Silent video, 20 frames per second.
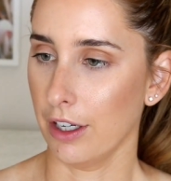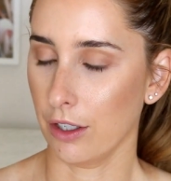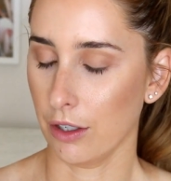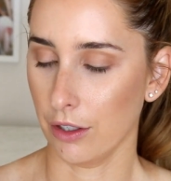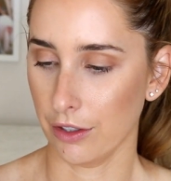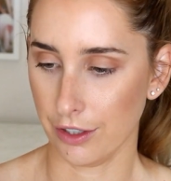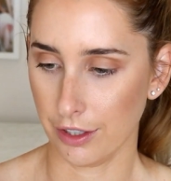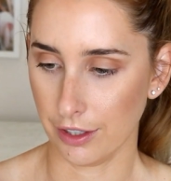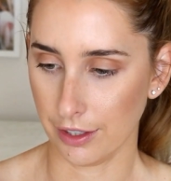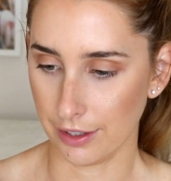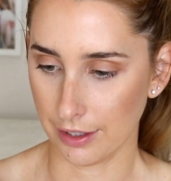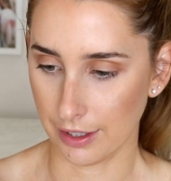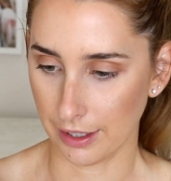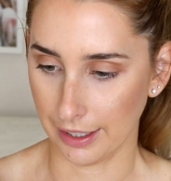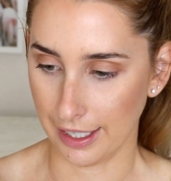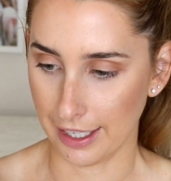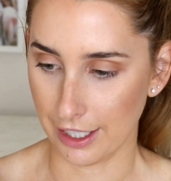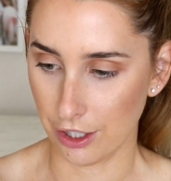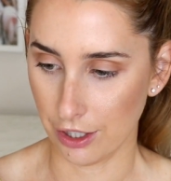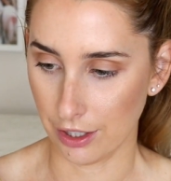
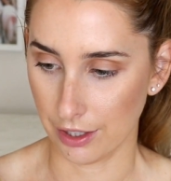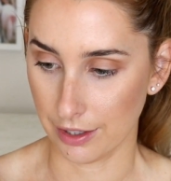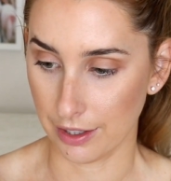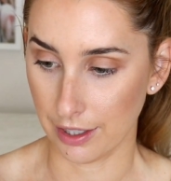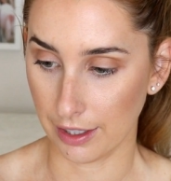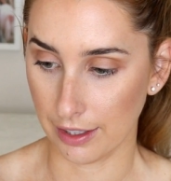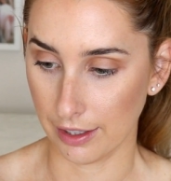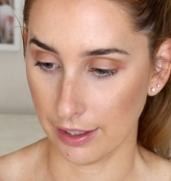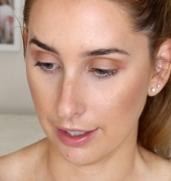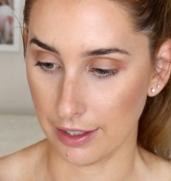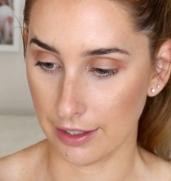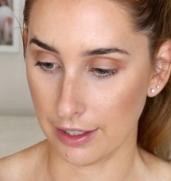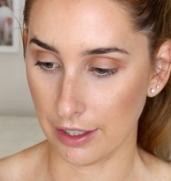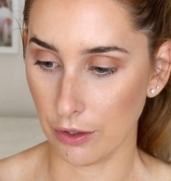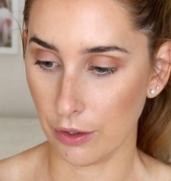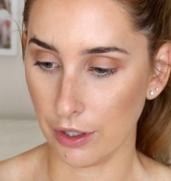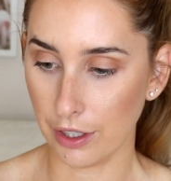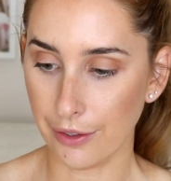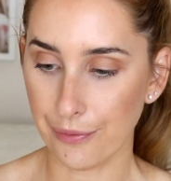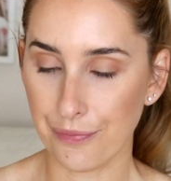Constellations cleansing
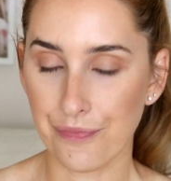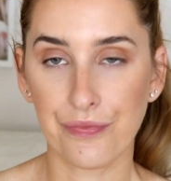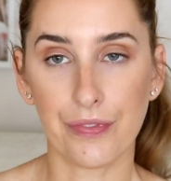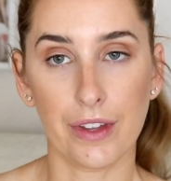oil.